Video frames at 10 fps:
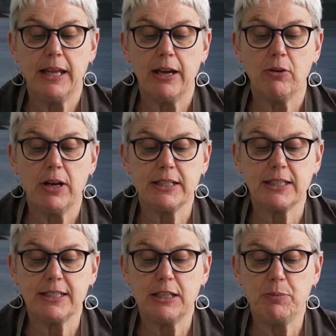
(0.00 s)
Now,
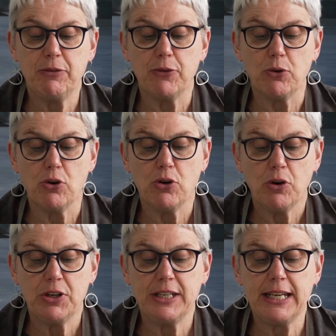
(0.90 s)
as I said
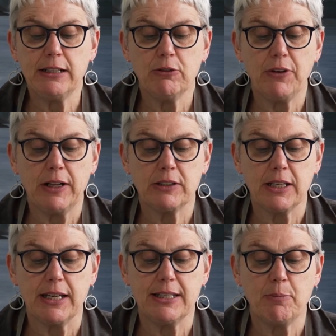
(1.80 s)
before, needle
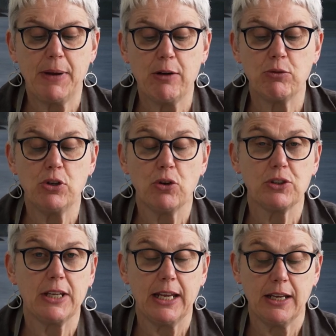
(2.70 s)
felting is about
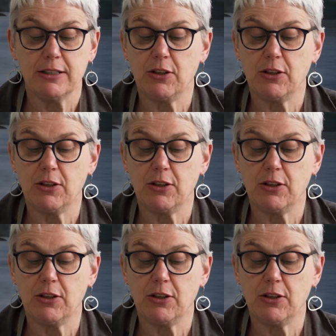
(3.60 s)
knotting.